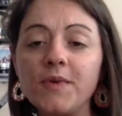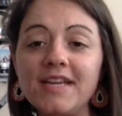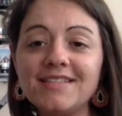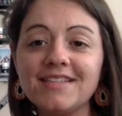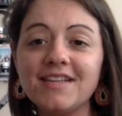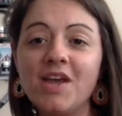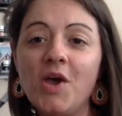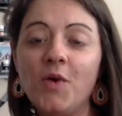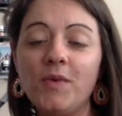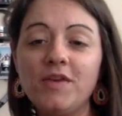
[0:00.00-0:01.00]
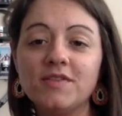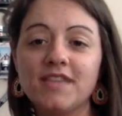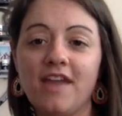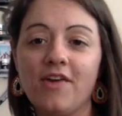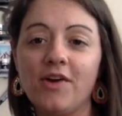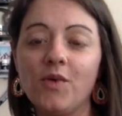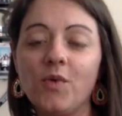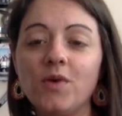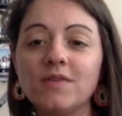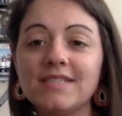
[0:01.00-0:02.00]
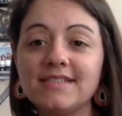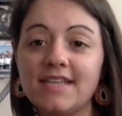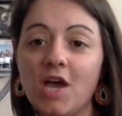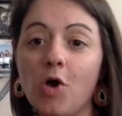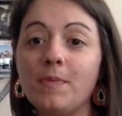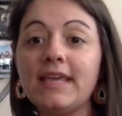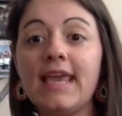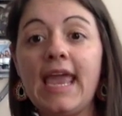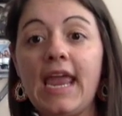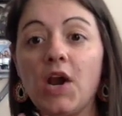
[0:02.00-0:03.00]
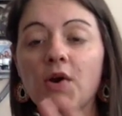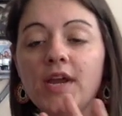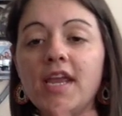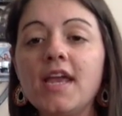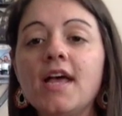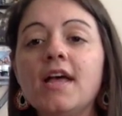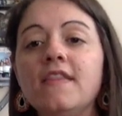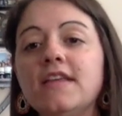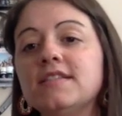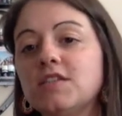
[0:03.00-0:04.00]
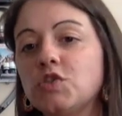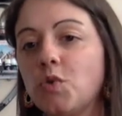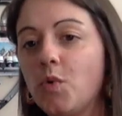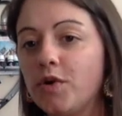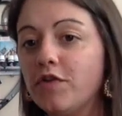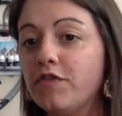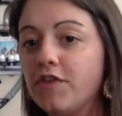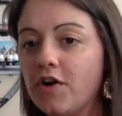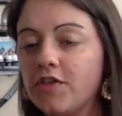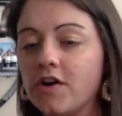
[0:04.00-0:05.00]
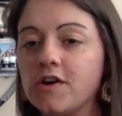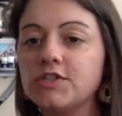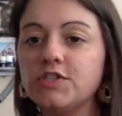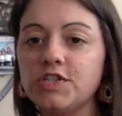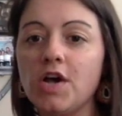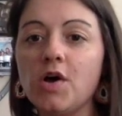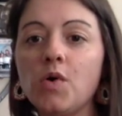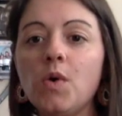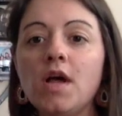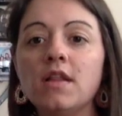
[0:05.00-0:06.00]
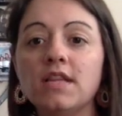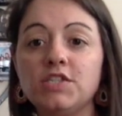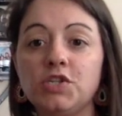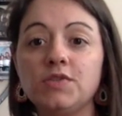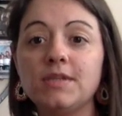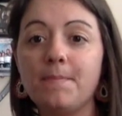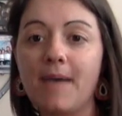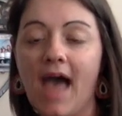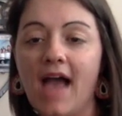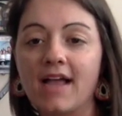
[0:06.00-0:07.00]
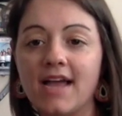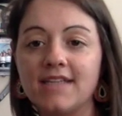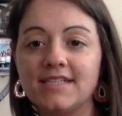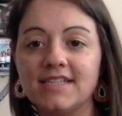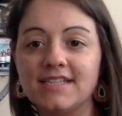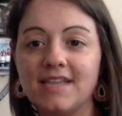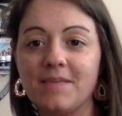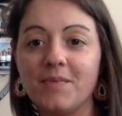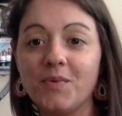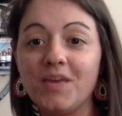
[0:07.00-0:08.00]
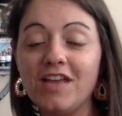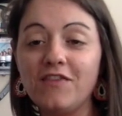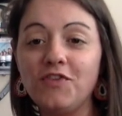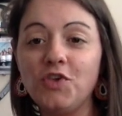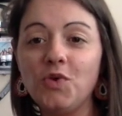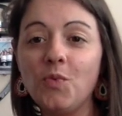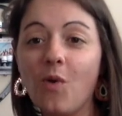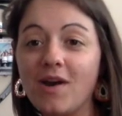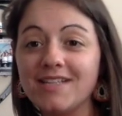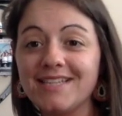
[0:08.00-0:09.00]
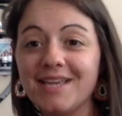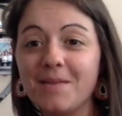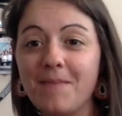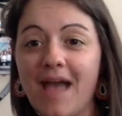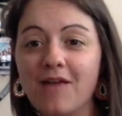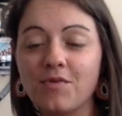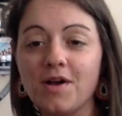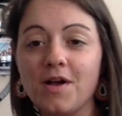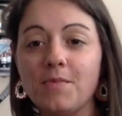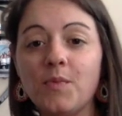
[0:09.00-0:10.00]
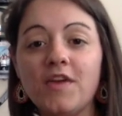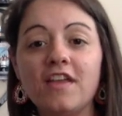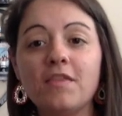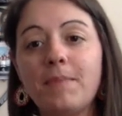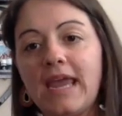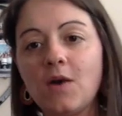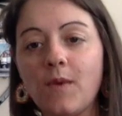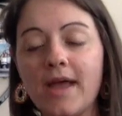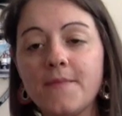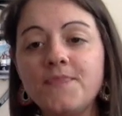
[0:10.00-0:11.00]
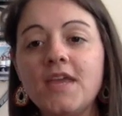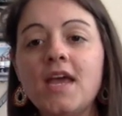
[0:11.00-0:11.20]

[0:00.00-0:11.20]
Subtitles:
reason we use carrier oils is to help carry the essential oil further. So let's use the back as an example. If you wanted to get a back rub with Panaway,